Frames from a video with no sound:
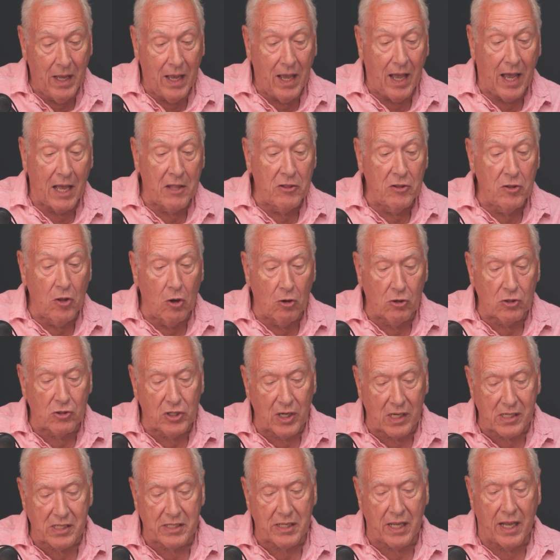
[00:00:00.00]
And not
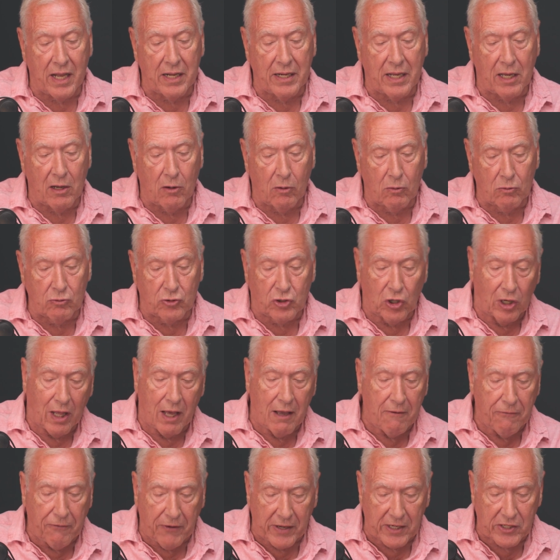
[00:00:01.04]
just any old
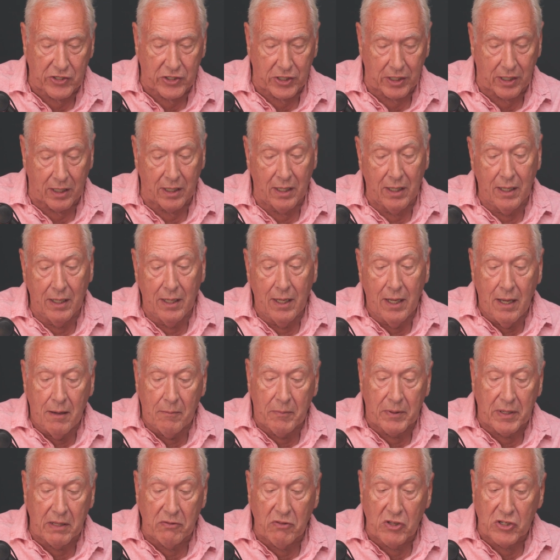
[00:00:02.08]
July fixture,
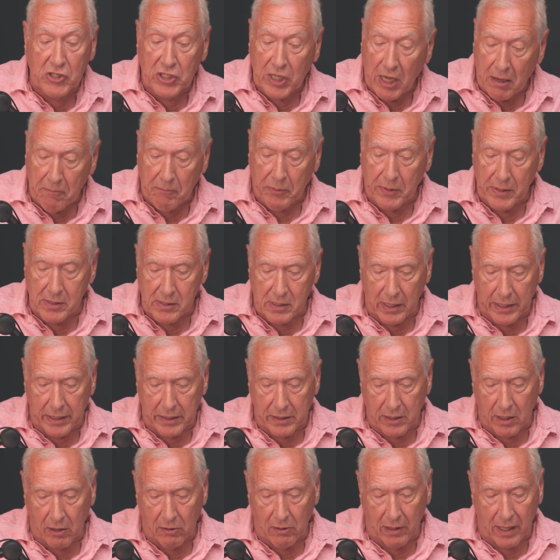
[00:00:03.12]
but in the Champions
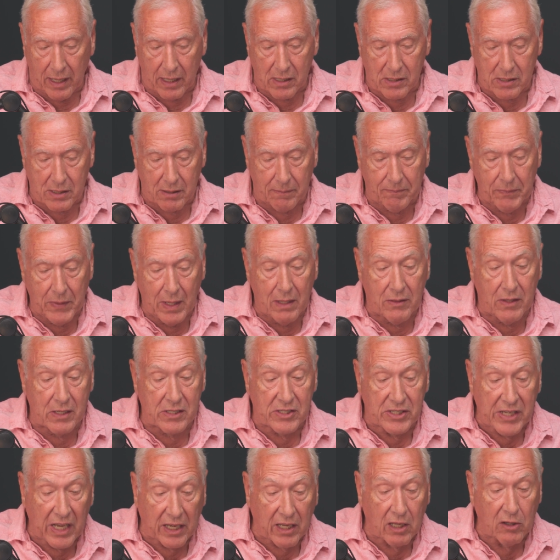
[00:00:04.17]
League no less, the
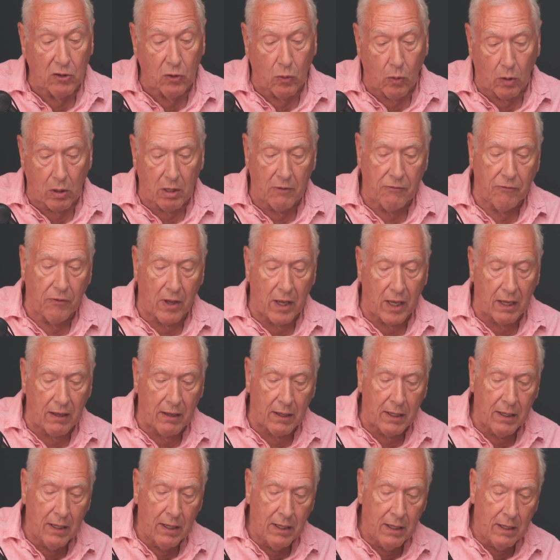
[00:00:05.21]
second
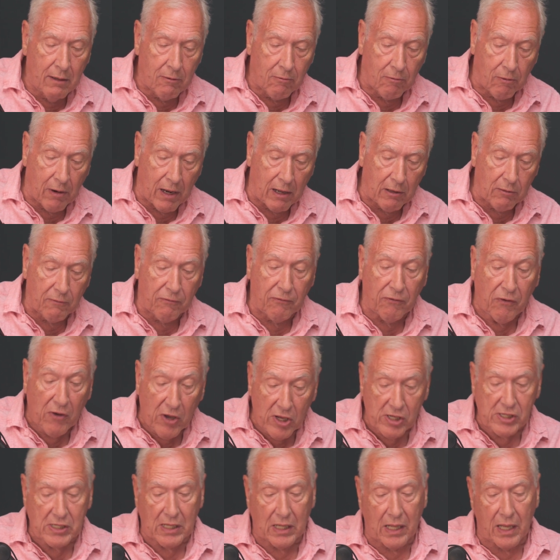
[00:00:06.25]
qualifying round
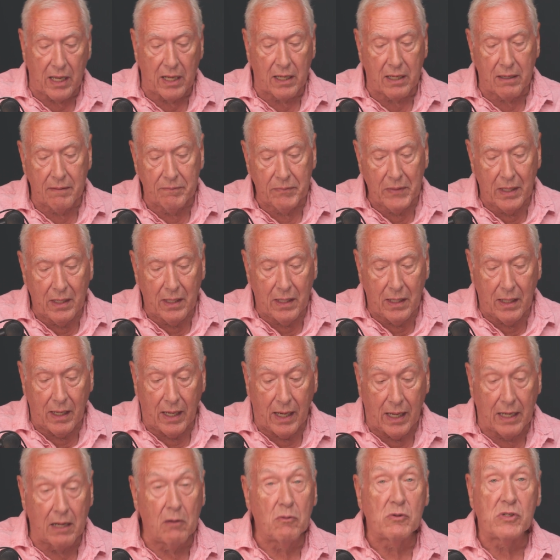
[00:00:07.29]
first leg,
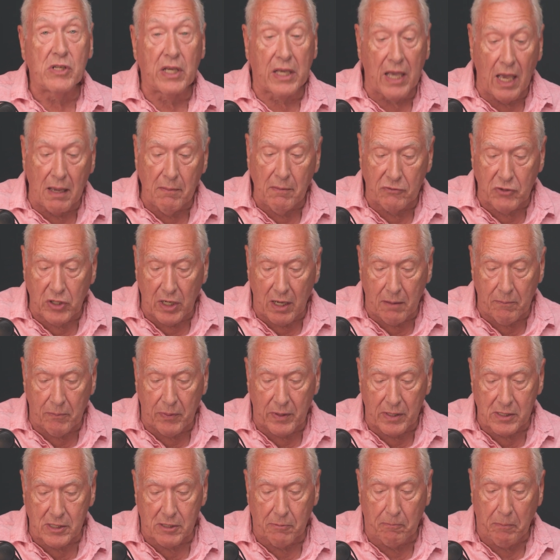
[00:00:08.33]
and it was a game of
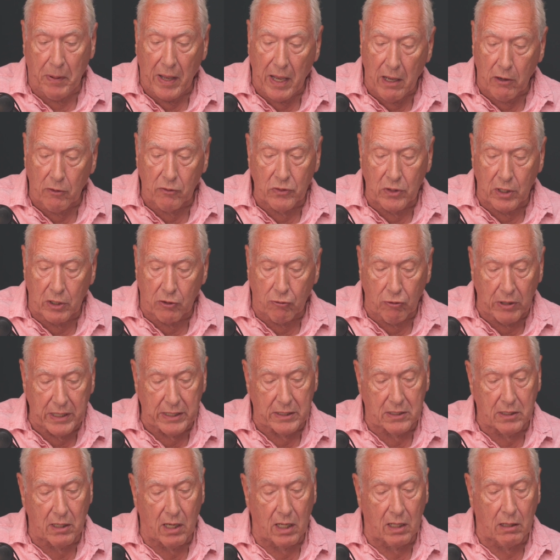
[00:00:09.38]
champions, PAOK, the
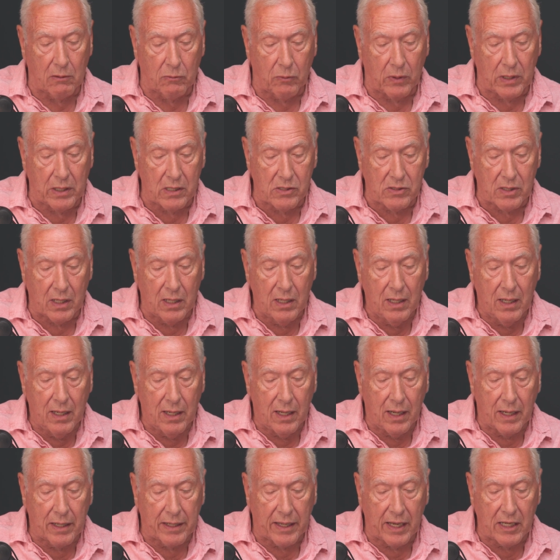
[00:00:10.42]
Greek title winners,
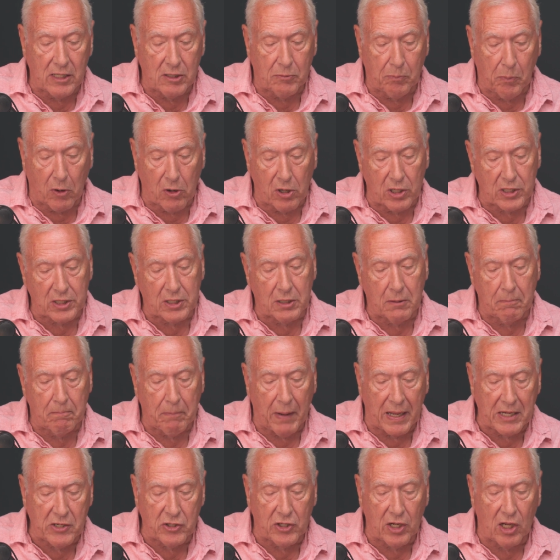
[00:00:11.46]
against Borac
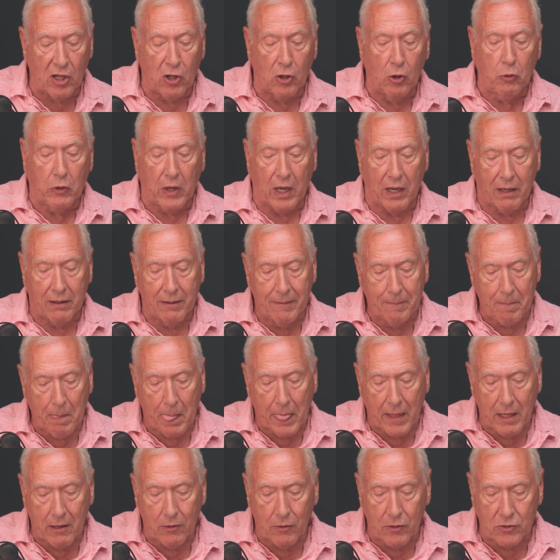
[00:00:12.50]
Banja Luka,
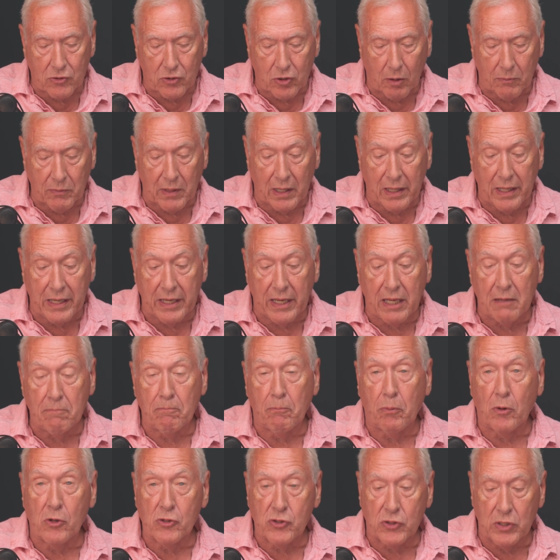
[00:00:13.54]
who had topped the league in
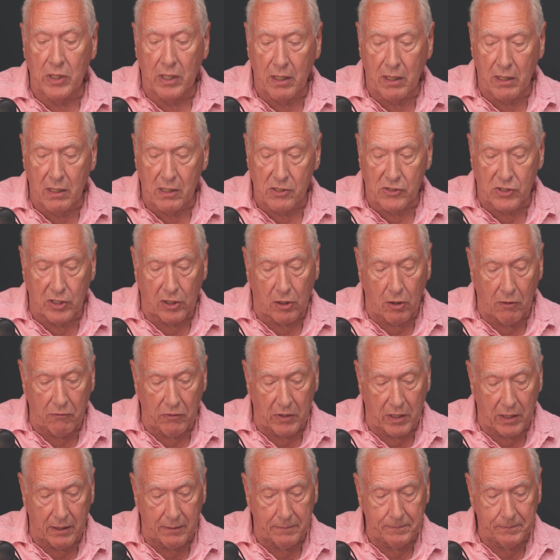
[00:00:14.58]

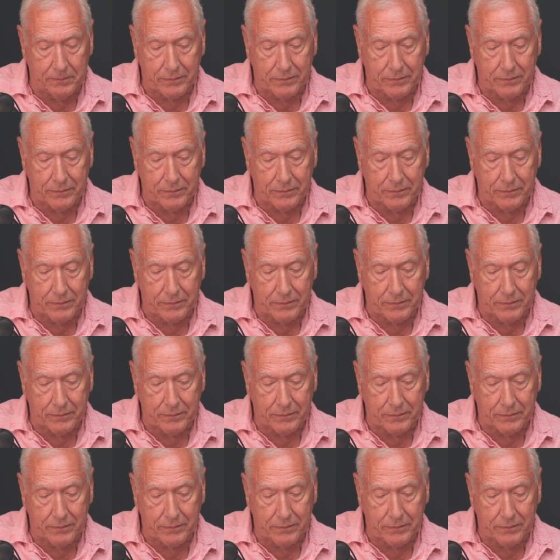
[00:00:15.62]
Bosnia-Herzegovina.